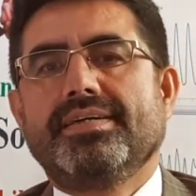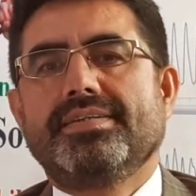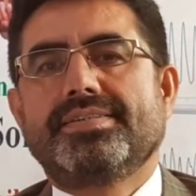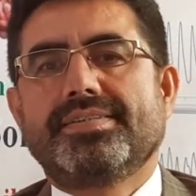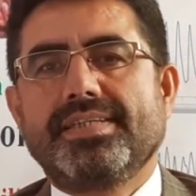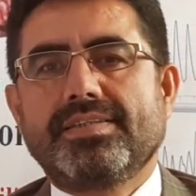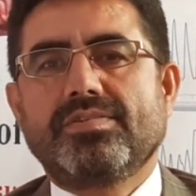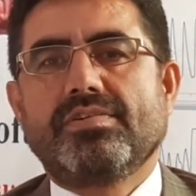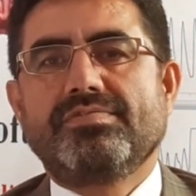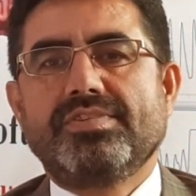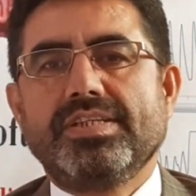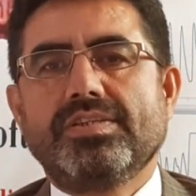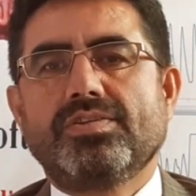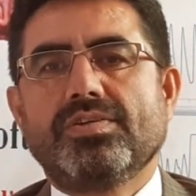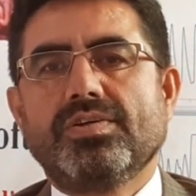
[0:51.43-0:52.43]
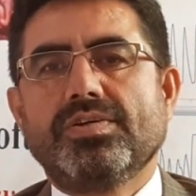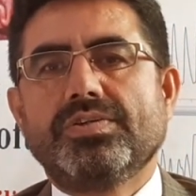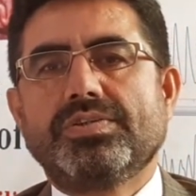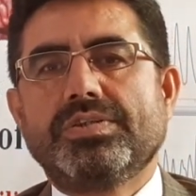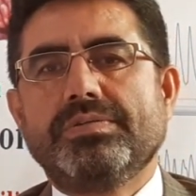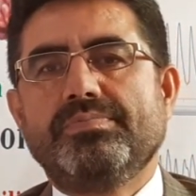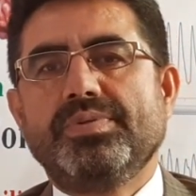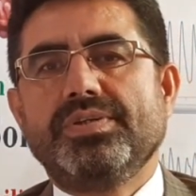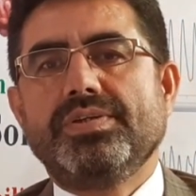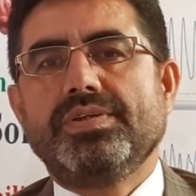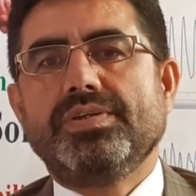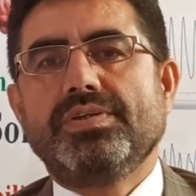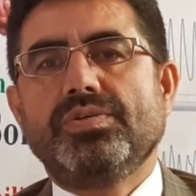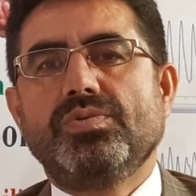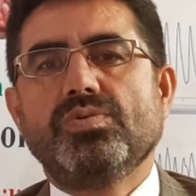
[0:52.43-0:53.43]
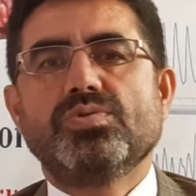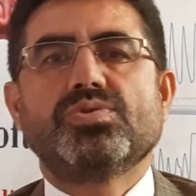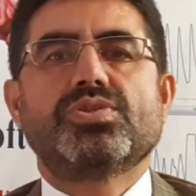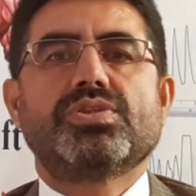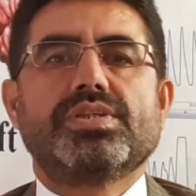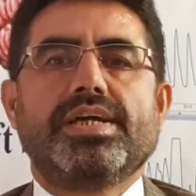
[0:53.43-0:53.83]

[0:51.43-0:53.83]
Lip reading: set of data to be used